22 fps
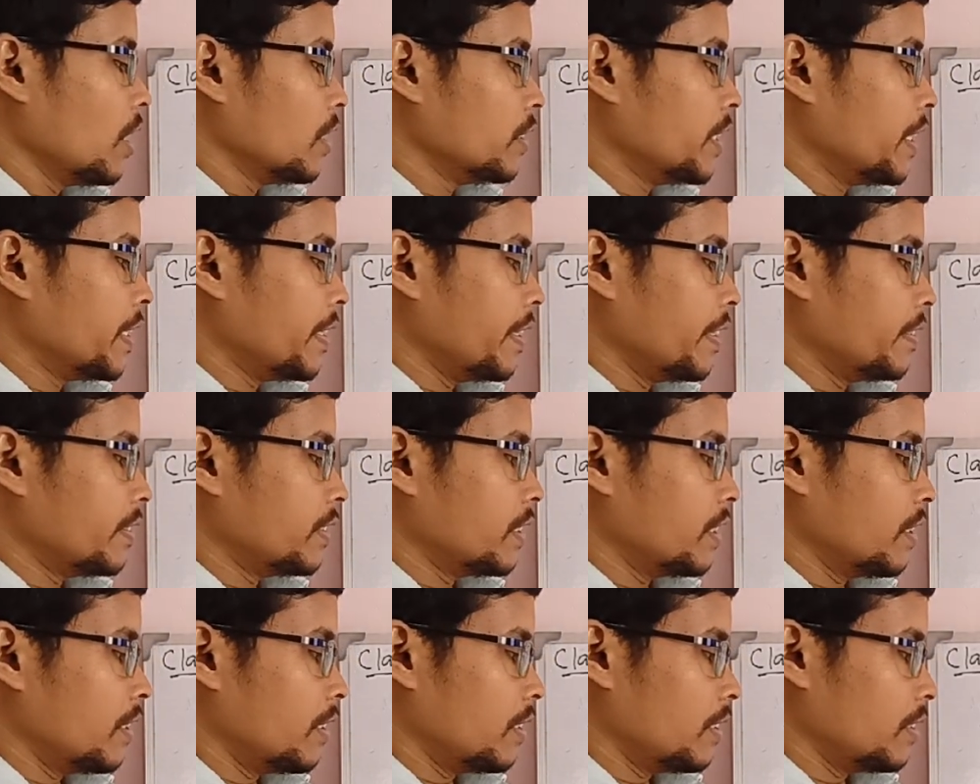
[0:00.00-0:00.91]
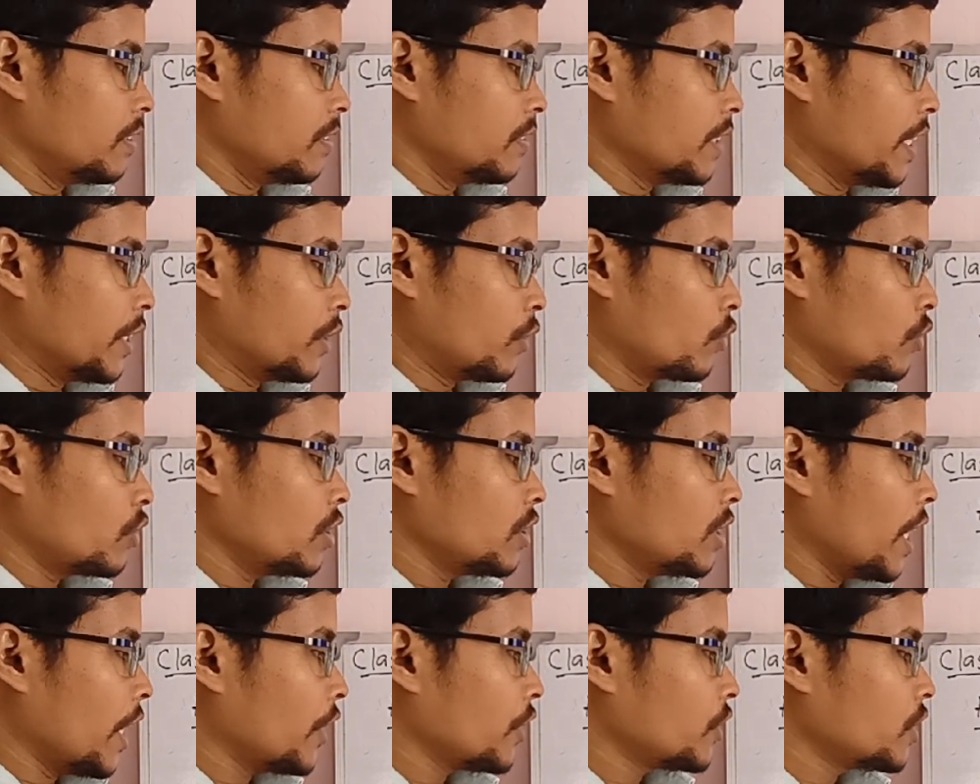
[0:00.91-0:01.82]
that is nitrogen
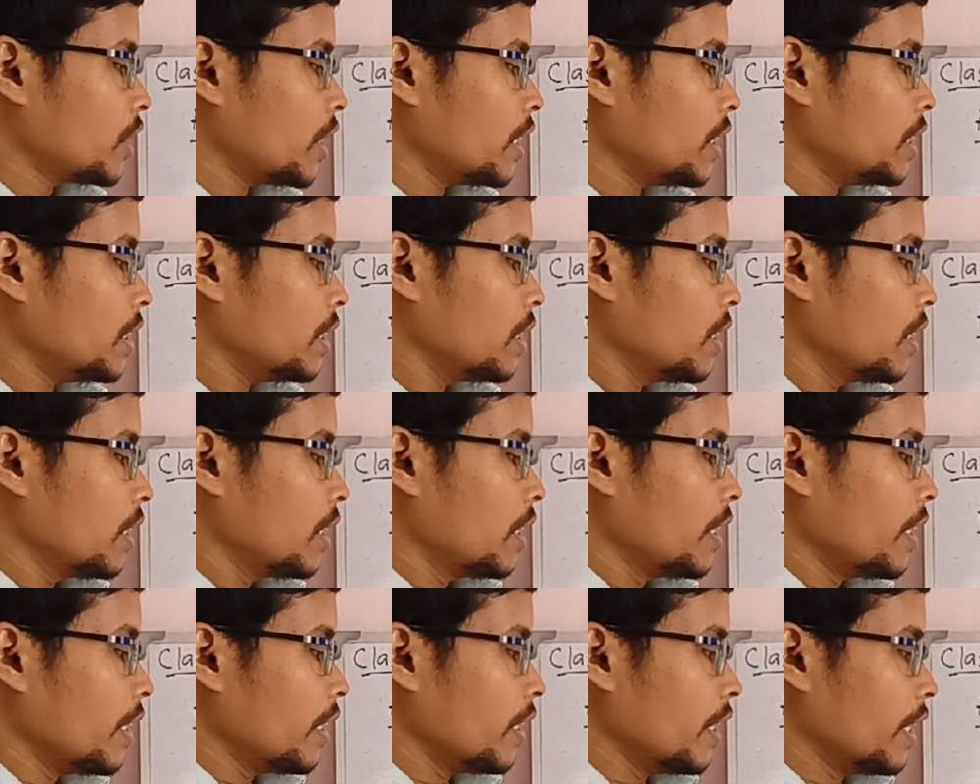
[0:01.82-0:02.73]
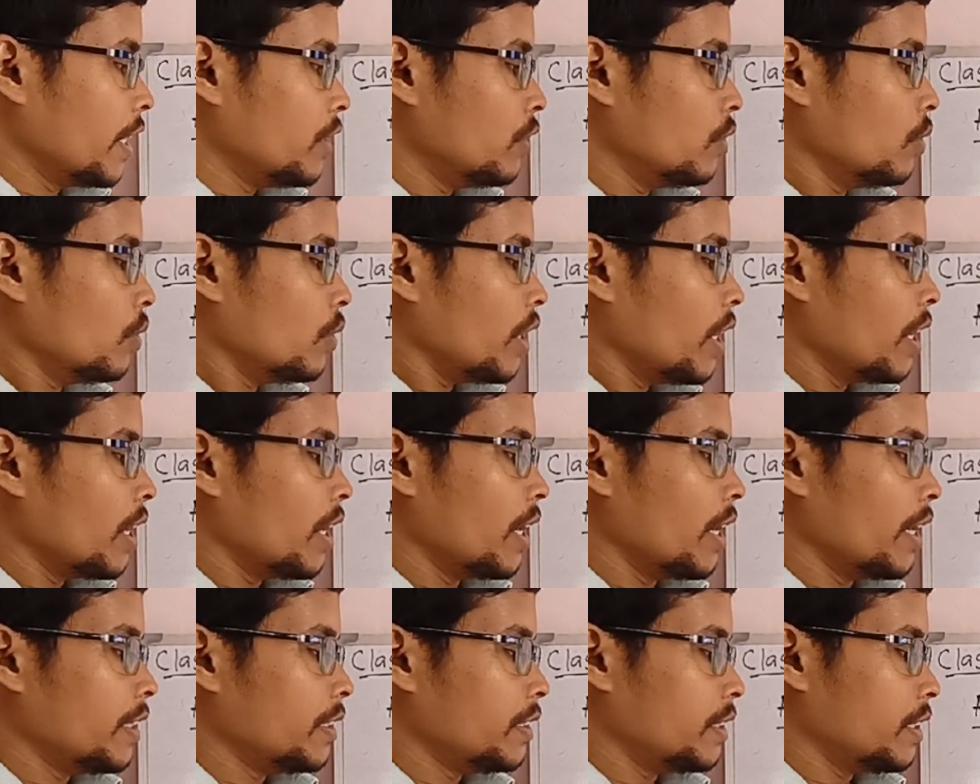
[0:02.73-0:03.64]
dioxide, NO
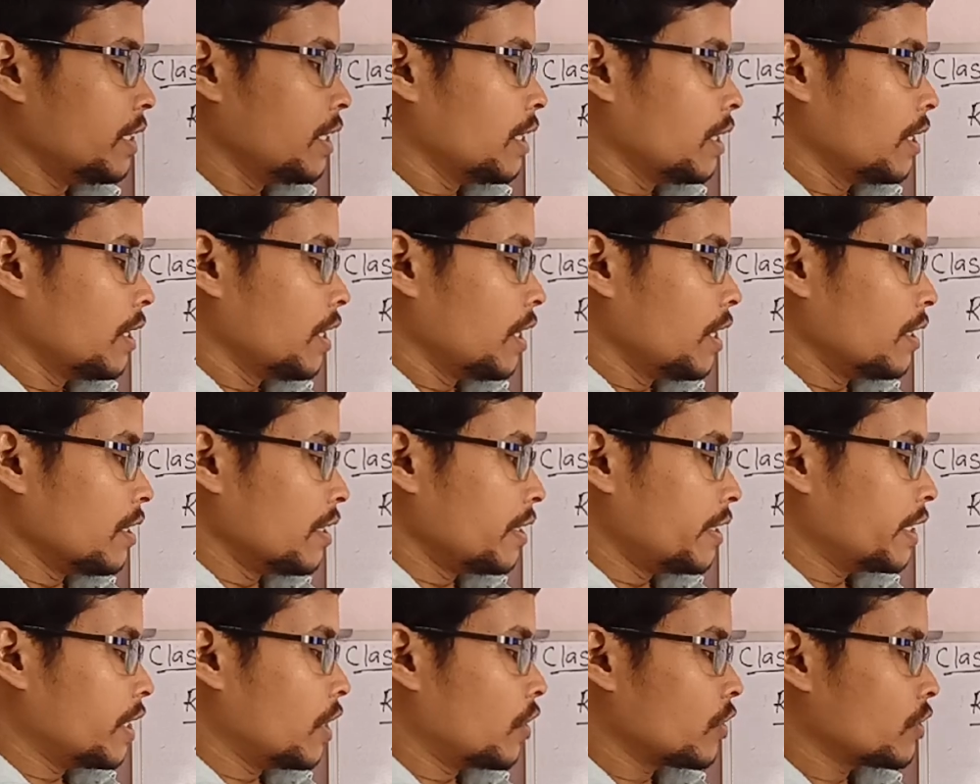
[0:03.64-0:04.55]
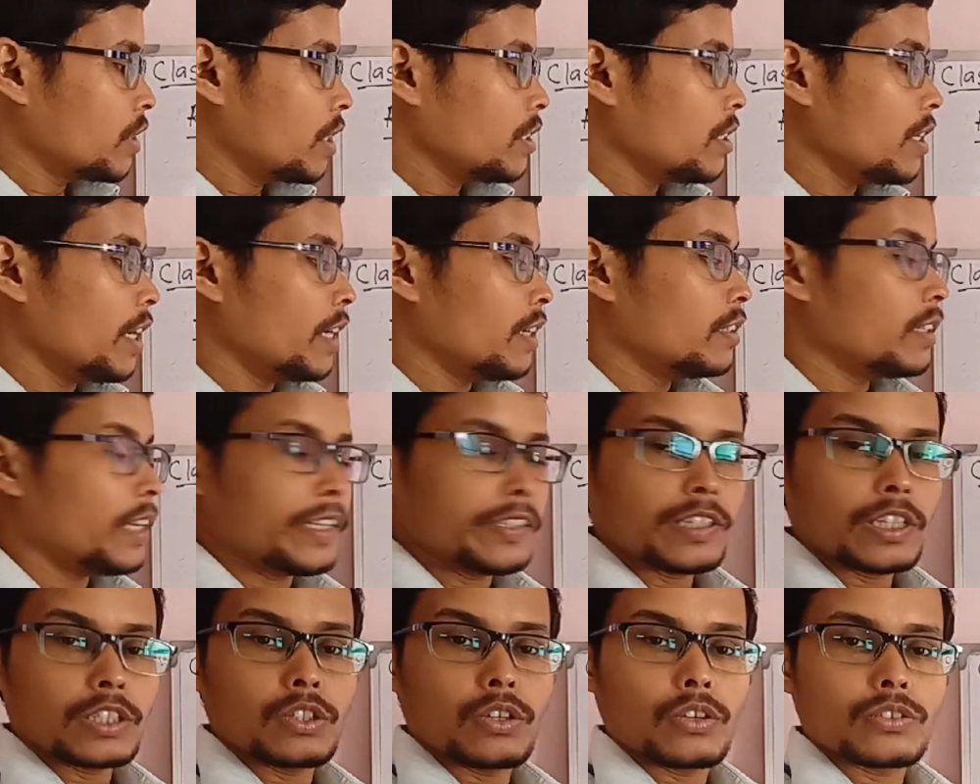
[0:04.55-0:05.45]
and nitric oxide and
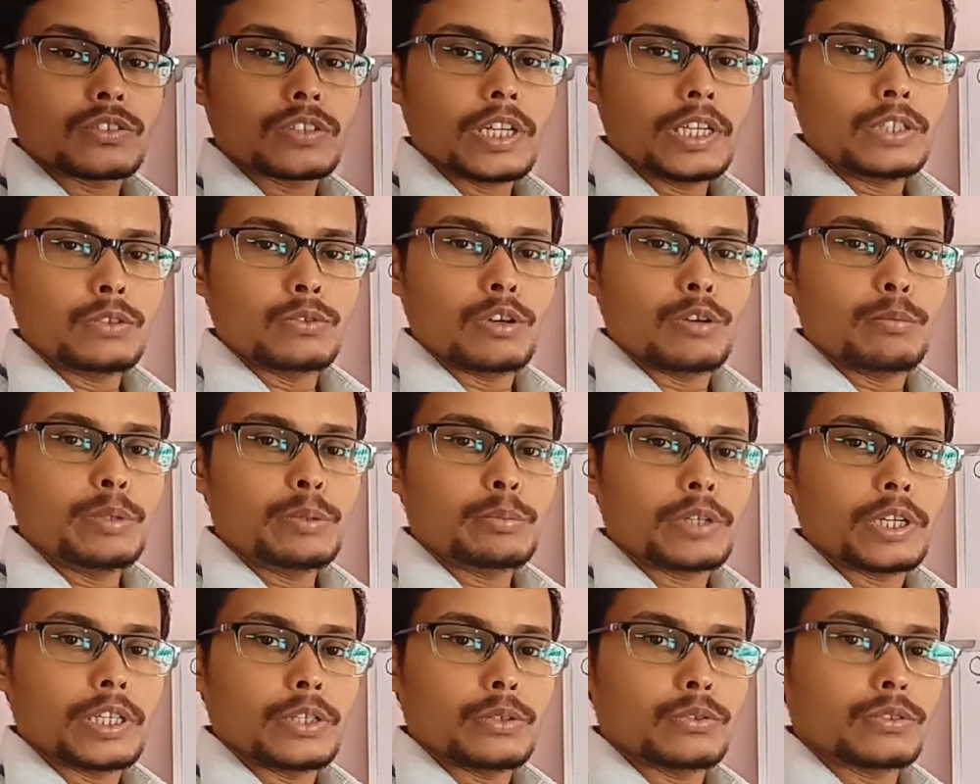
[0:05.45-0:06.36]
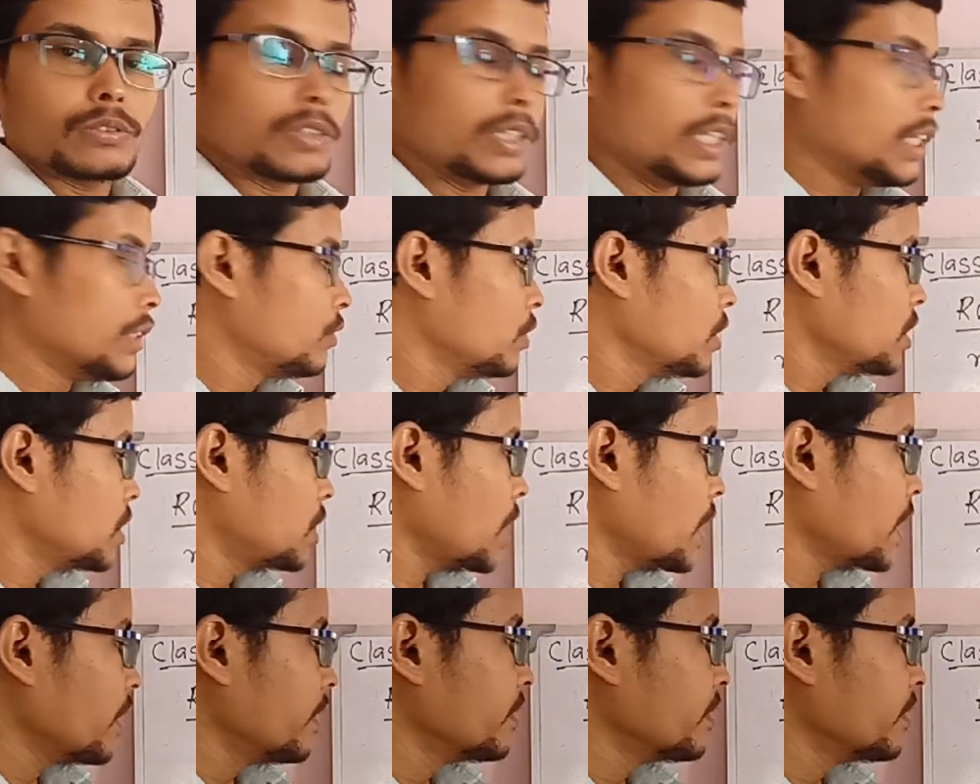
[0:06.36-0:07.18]
nitrous oxide will be produced. If we take